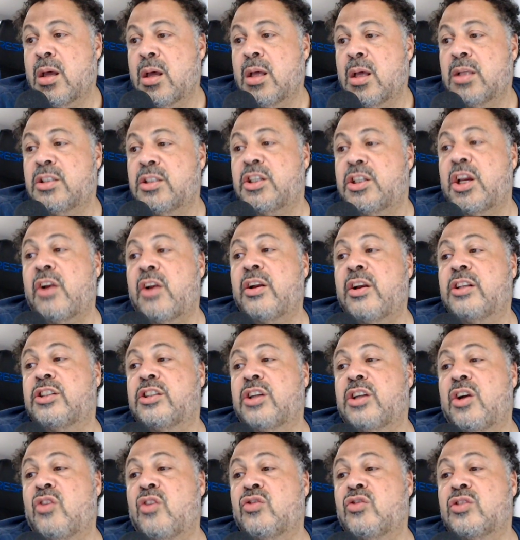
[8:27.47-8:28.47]
Jerry
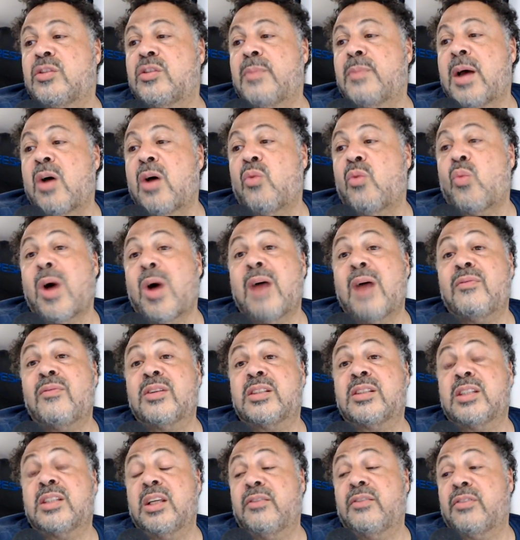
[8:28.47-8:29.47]
Jones about wide
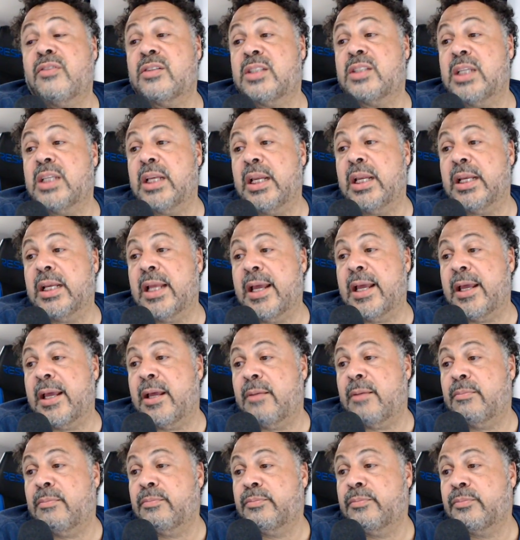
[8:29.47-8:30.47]
receiver CeeDee
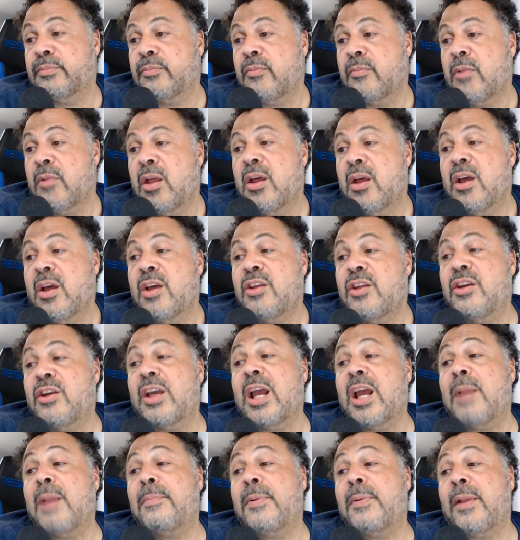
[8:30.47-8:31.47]
Lamb. You
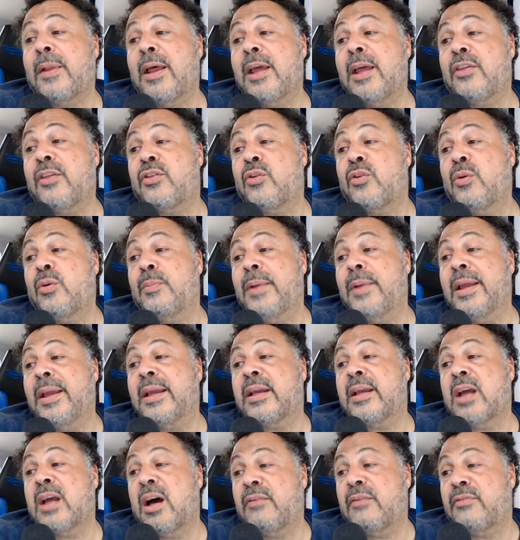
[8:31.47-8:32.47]
got to play through being
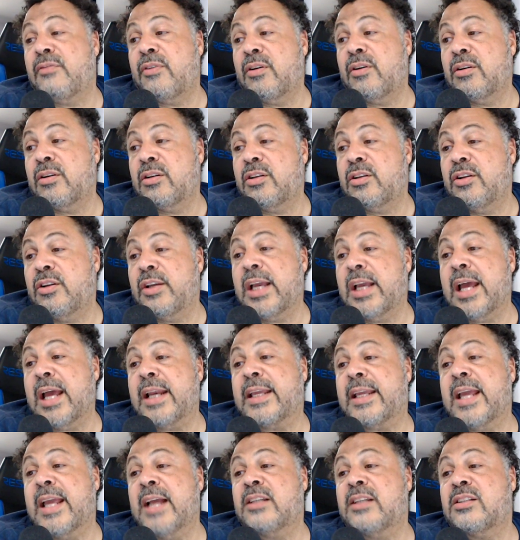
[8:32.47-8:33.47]
covered. You got to
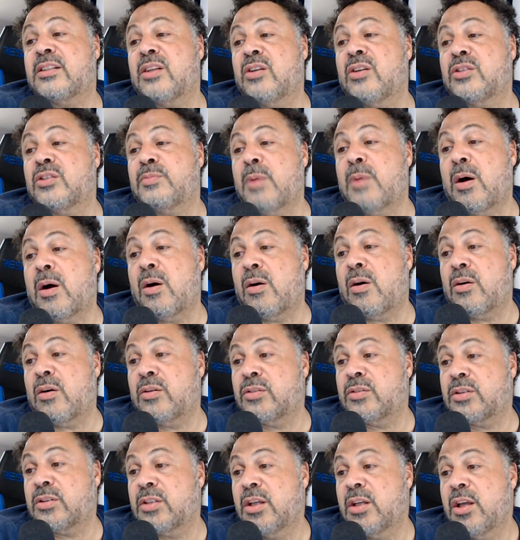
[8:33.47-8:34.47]
catch those
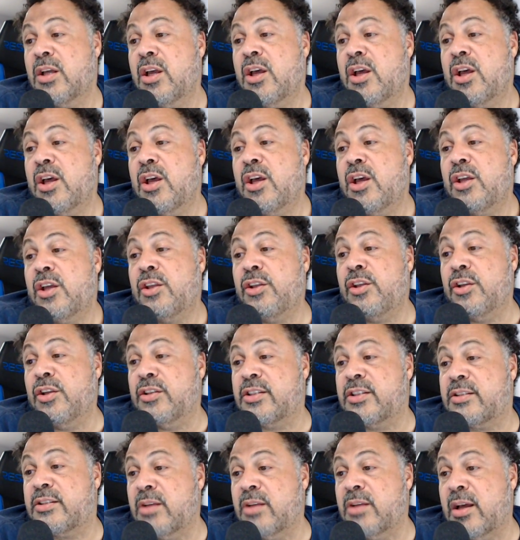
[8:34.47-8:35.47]
balls. You
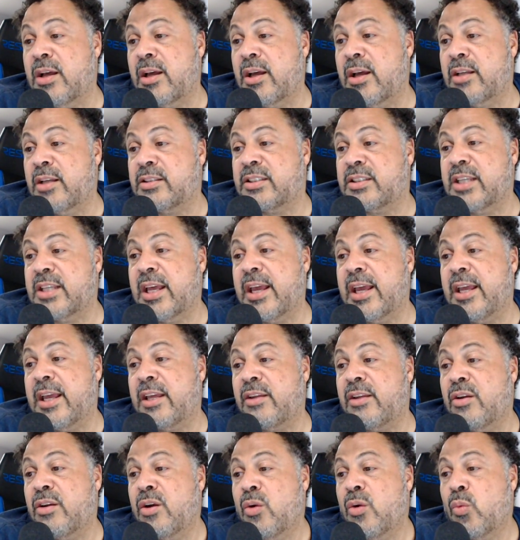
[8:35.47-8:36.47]

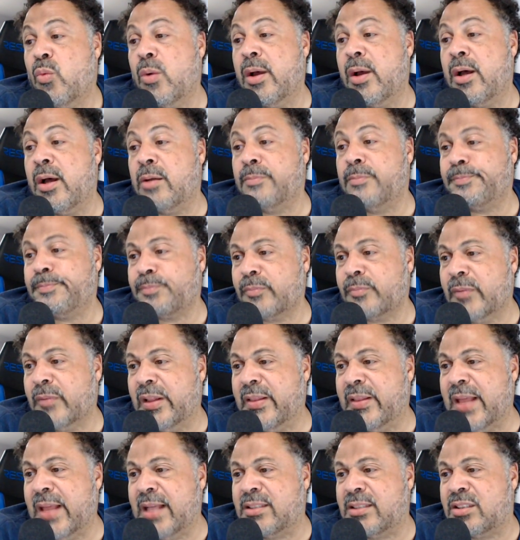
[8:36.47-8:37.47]
say, well,
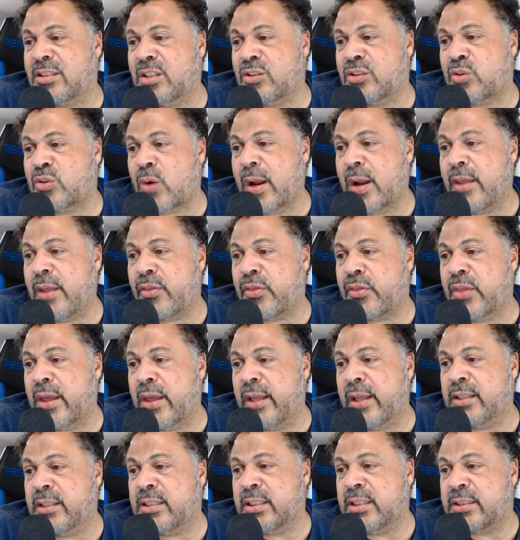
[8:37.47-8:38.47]
that's the trite
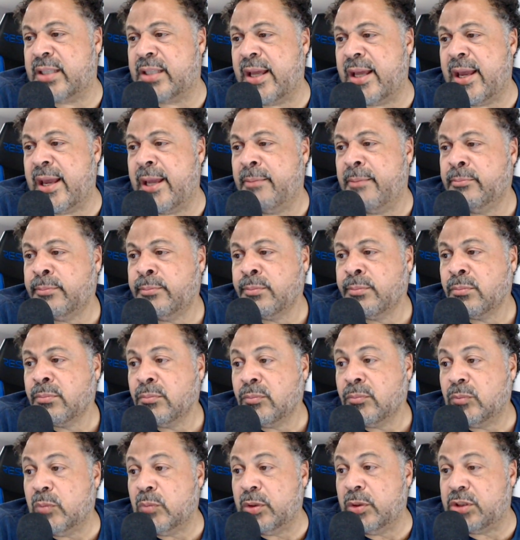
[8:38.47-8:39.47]
thing to say,
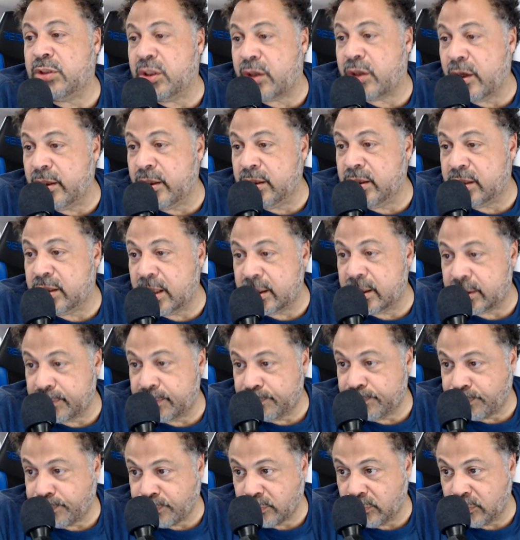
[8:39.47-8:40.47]
but you couldn't just,
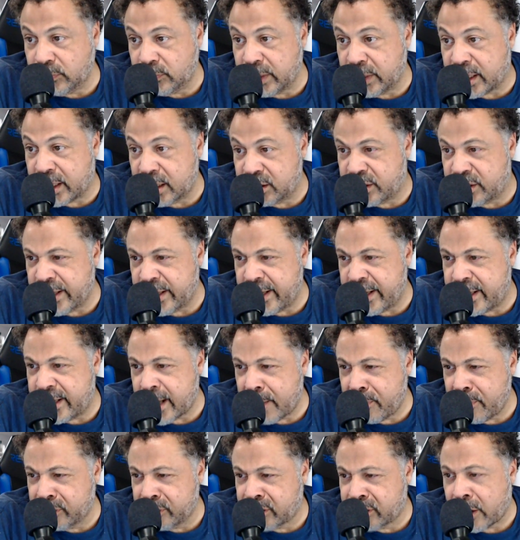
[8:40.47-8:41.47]
because they
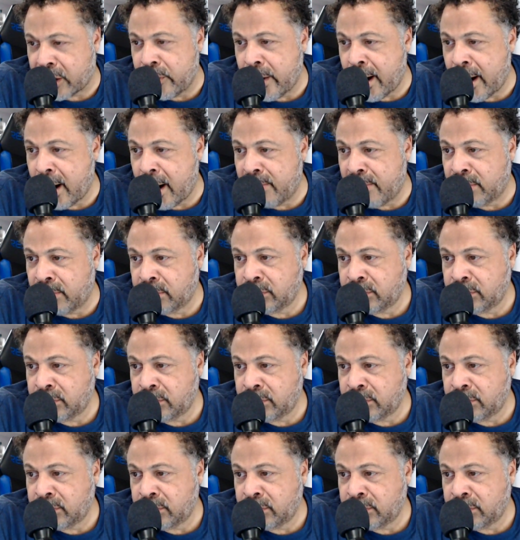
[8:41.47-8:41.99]
doubled you up,